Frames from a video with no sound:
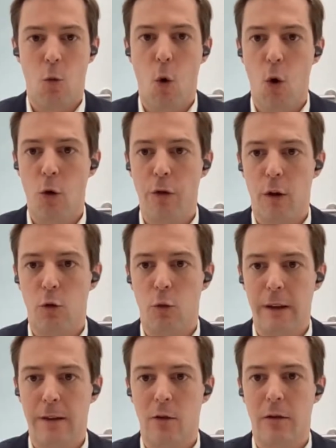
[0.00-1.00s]
won
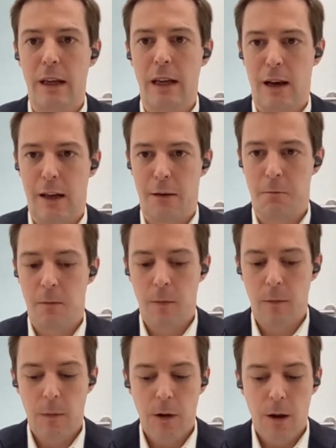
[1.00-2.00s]
resoundingly.
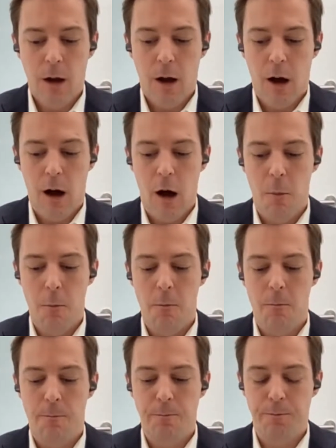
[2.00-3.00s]

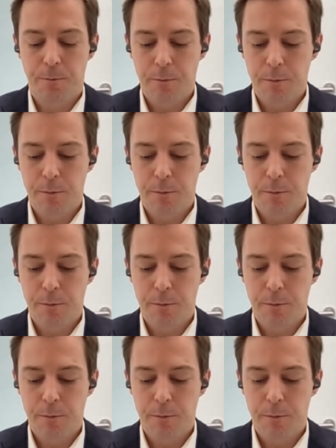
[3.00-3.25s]
Um,